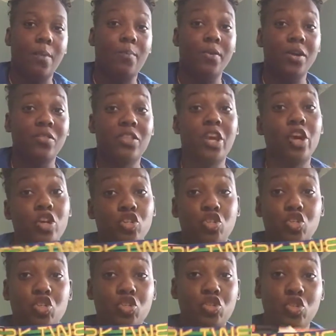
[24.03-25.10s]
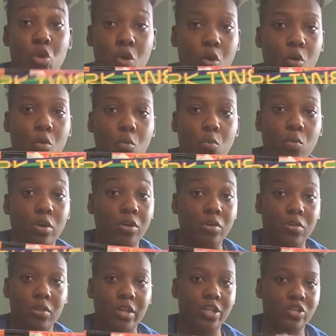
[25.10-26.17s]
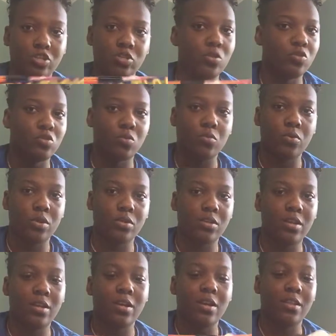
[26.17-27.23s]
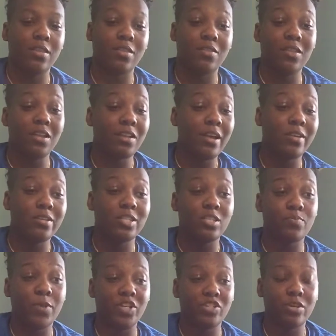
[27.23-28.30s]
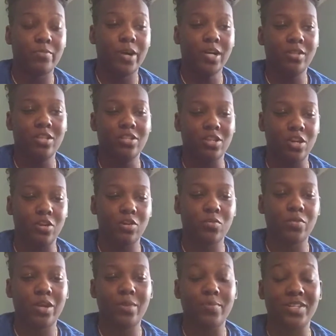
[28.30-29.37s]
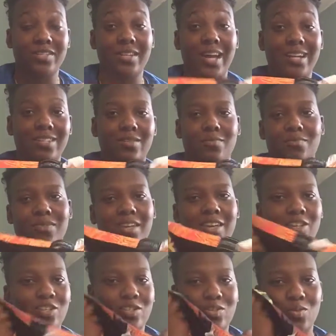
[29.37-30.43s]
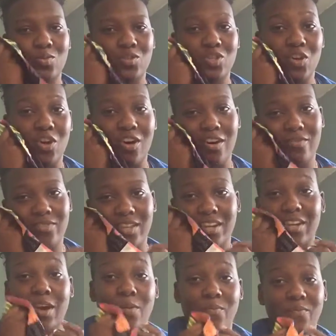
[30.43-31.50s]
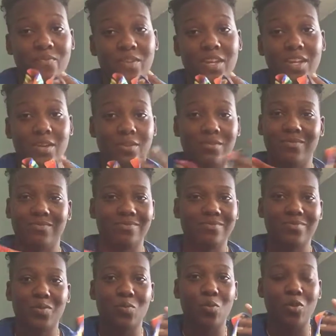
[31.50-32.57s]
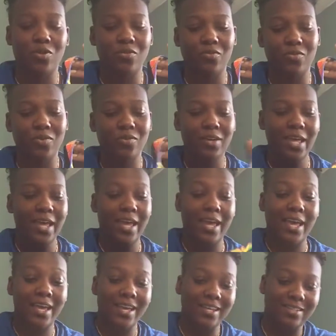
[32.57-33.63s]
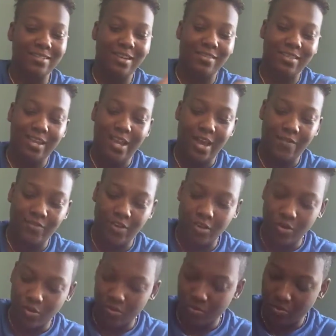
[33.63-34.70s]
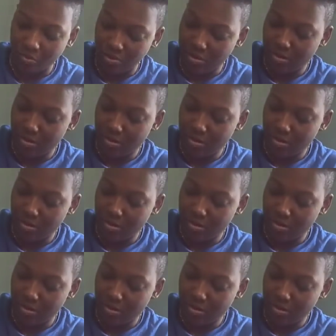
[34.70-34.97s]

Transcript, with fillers: but they are so worth it so so worth it the thing that's special about these underwear besides them being so soft and comfy and wonderful is that they have a little